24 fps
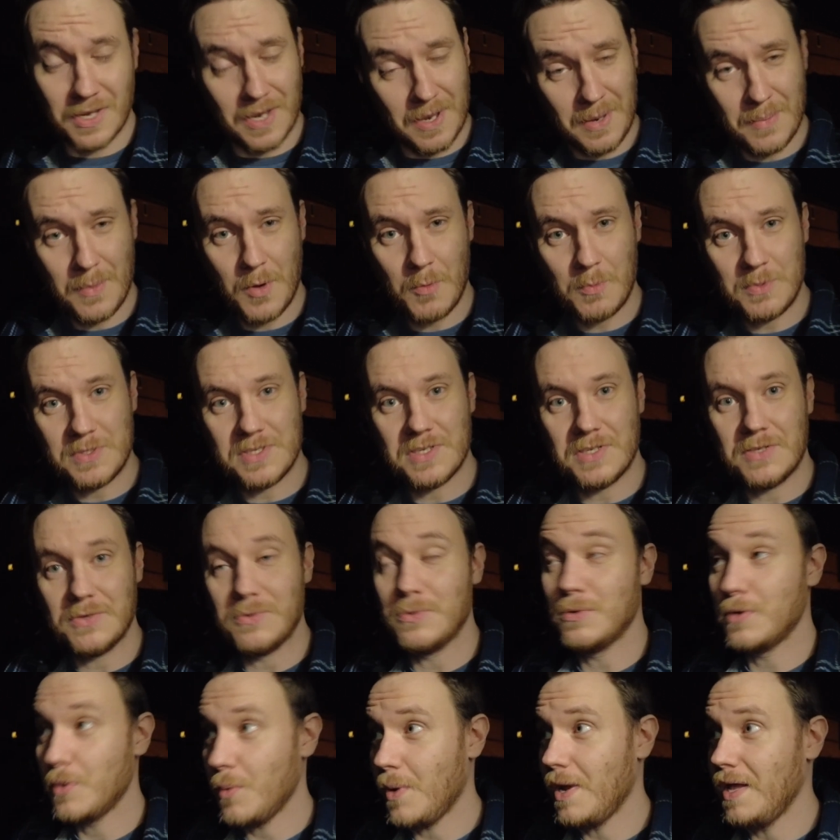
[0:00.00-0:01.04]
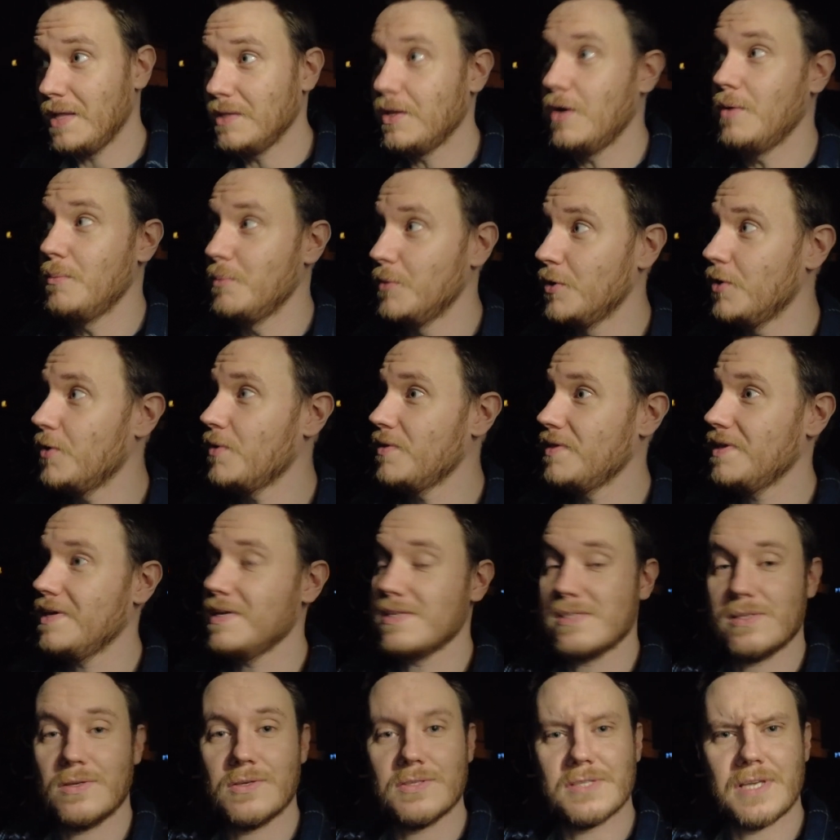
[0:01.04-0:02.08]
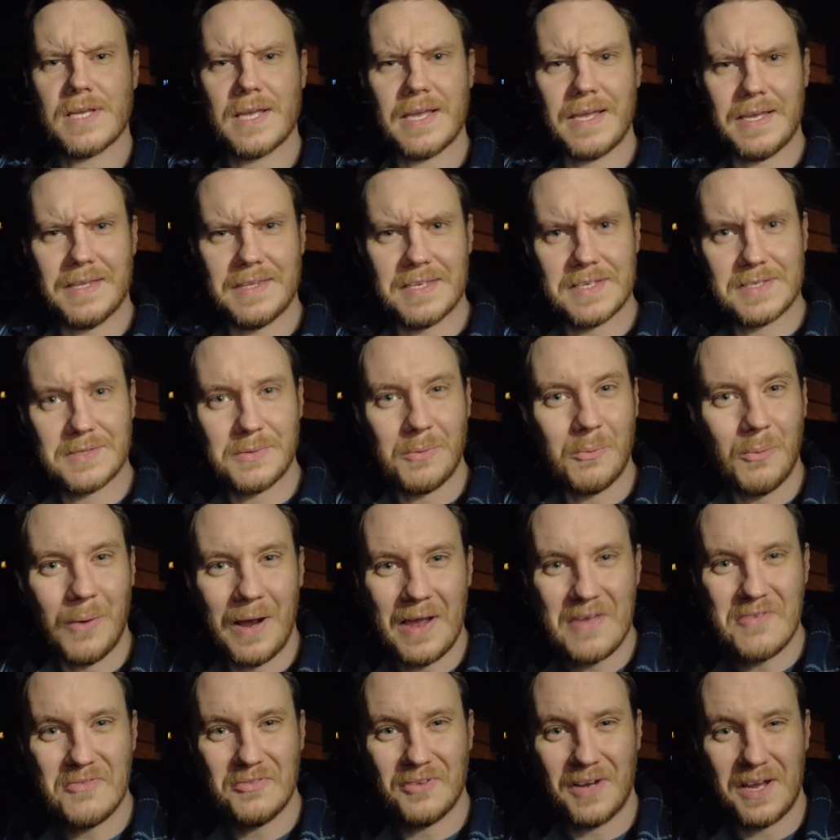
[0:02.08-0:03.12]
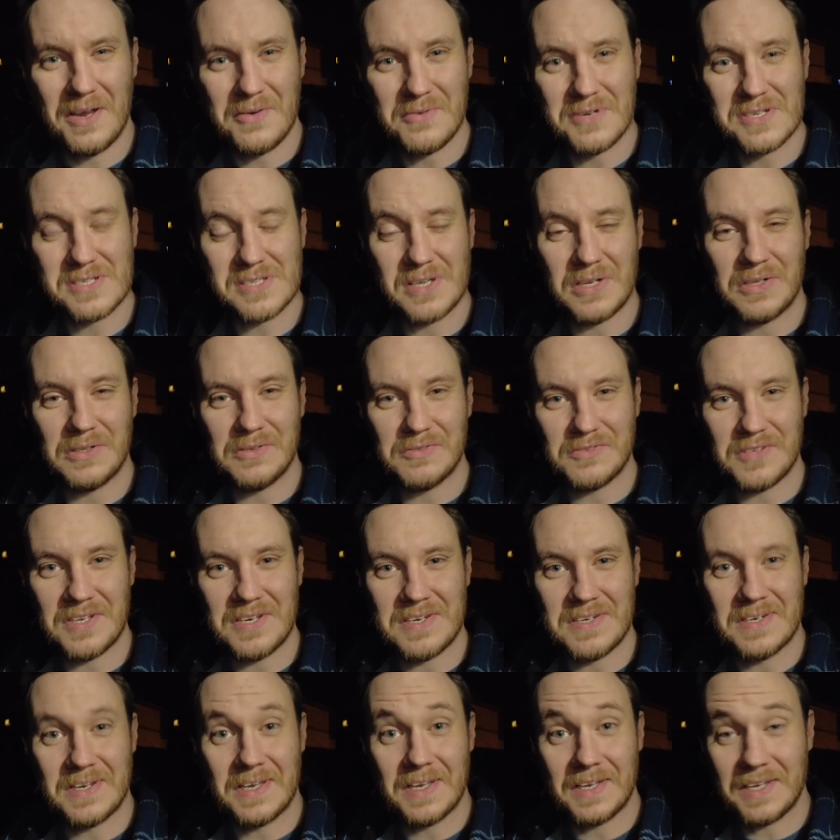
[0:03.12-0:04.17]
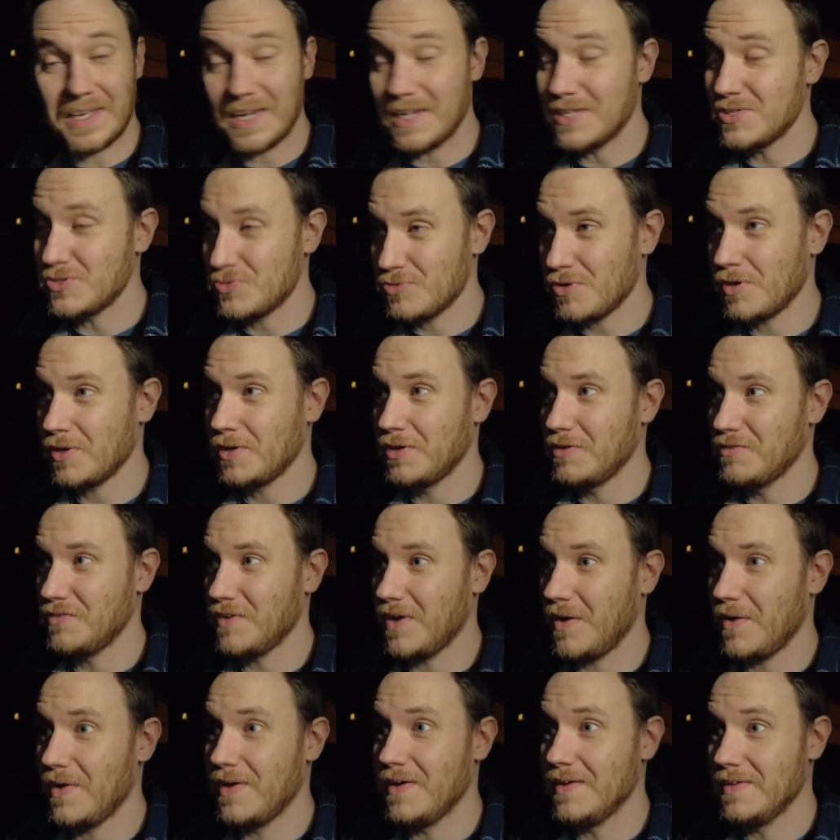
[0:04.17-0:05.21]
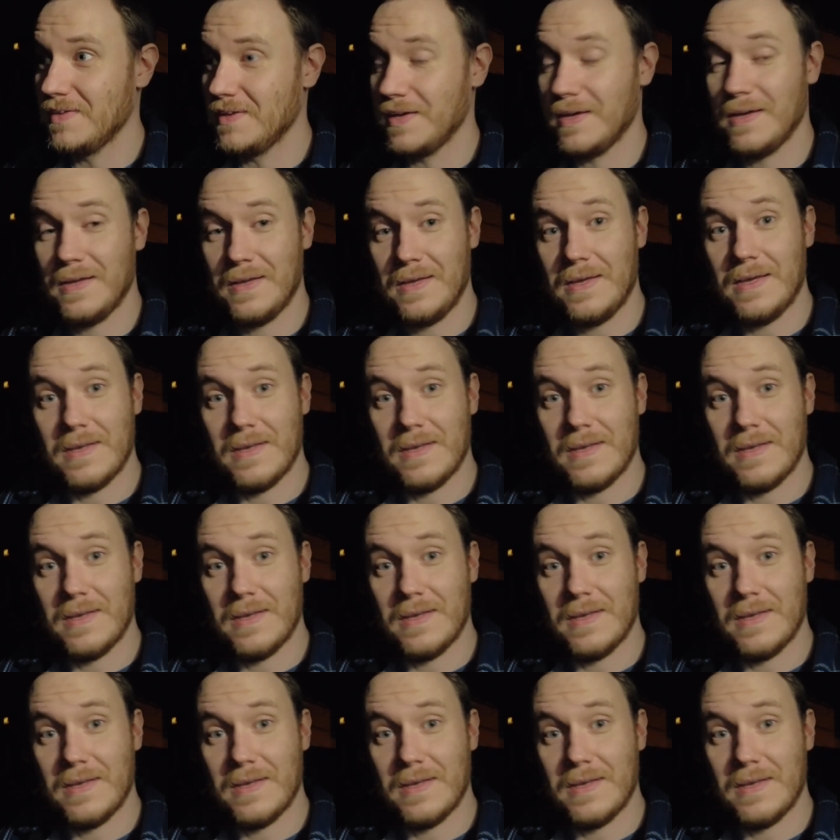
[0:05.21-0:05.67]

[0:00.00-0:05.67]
I'm hoping to do quite a lot more with it, as long as I get this Wi-Fi resolved and get it strong enough out here that